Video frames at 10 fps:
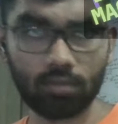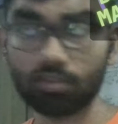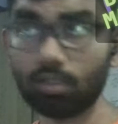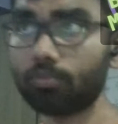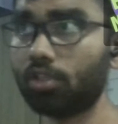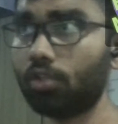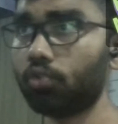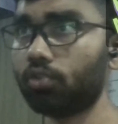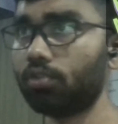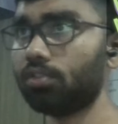
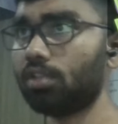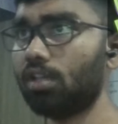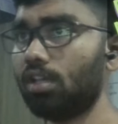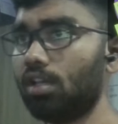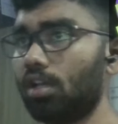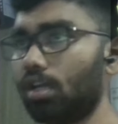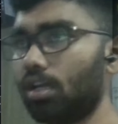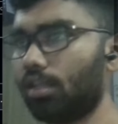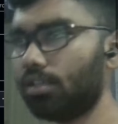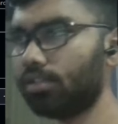solutions,
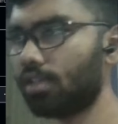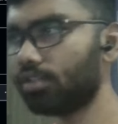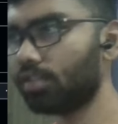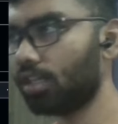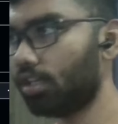this is an